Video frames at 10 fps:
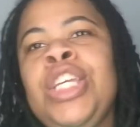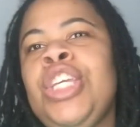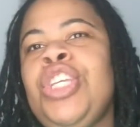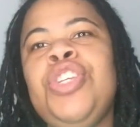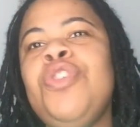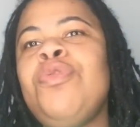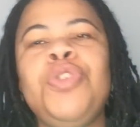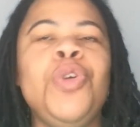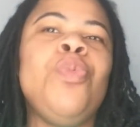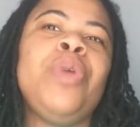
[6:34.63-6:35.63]

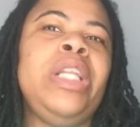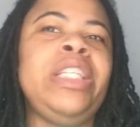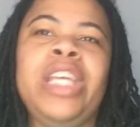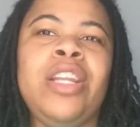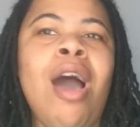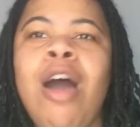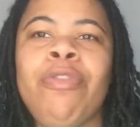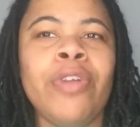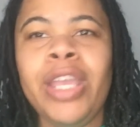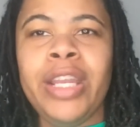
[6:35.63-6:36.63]
You really didn't
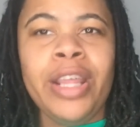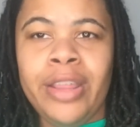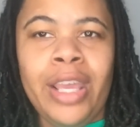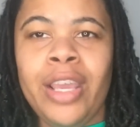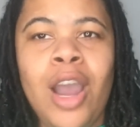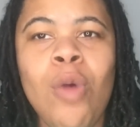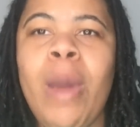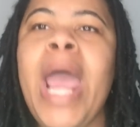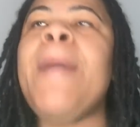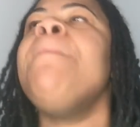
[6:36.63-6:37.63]
offer anything, all
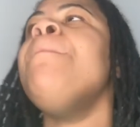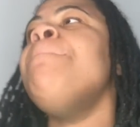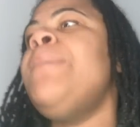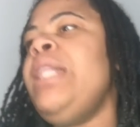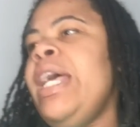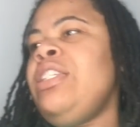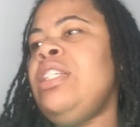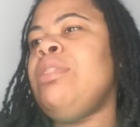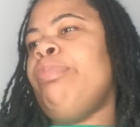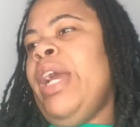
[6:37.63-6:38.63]
right? But let's
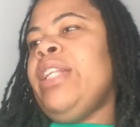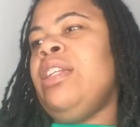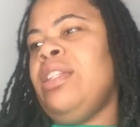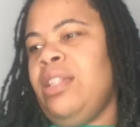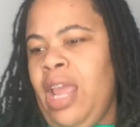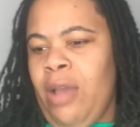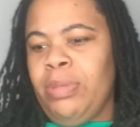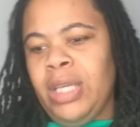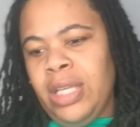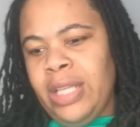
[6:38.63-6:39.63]
just break this down
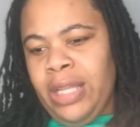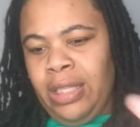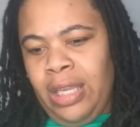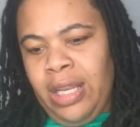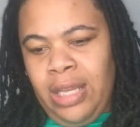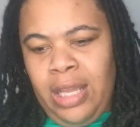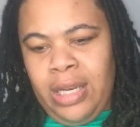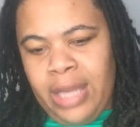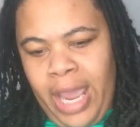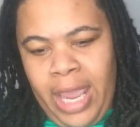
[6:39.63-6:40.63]
because at the end of the
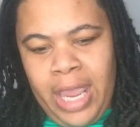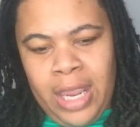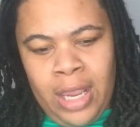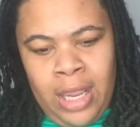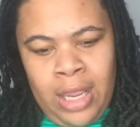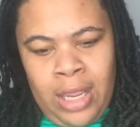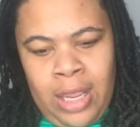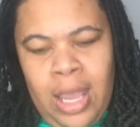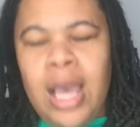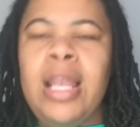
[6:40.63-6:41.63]
day,
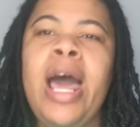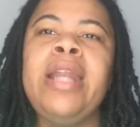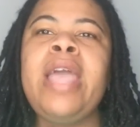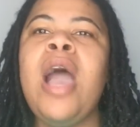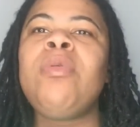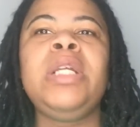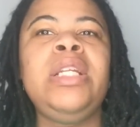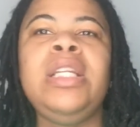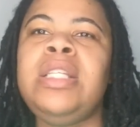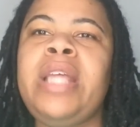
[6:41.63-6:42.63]
a lot of y'all would have
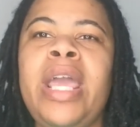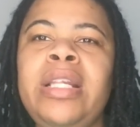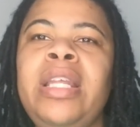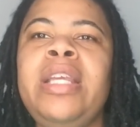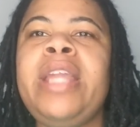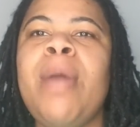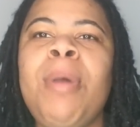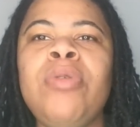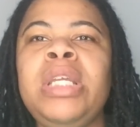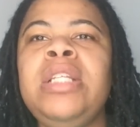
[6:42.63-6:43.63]
did the same thing that
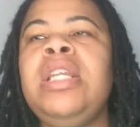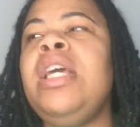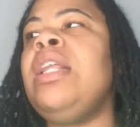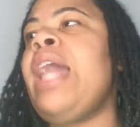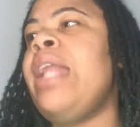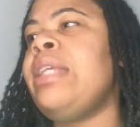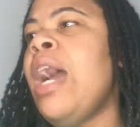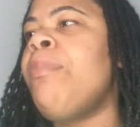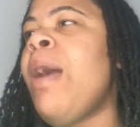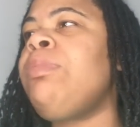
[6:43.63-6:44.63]
Monique did. A lot of y'all
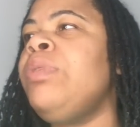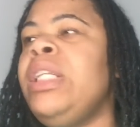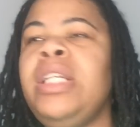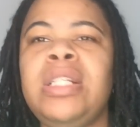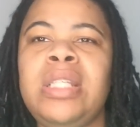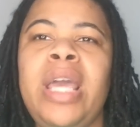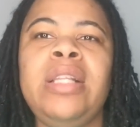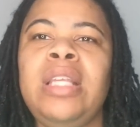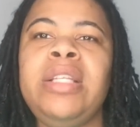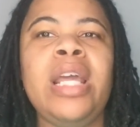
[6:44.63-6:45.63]
probably would have did the same
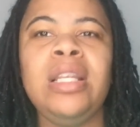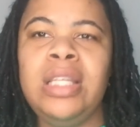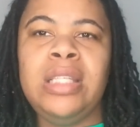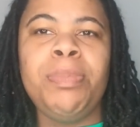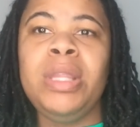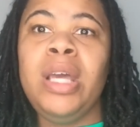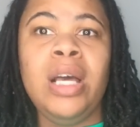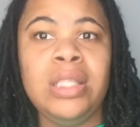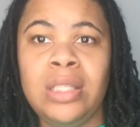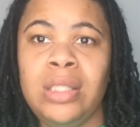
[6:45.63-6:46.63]
thing that Elizabeth and her
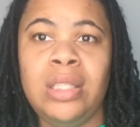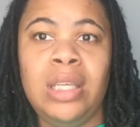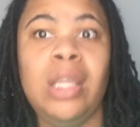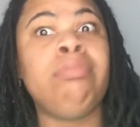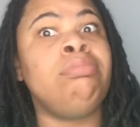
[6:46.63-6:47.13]
sister did.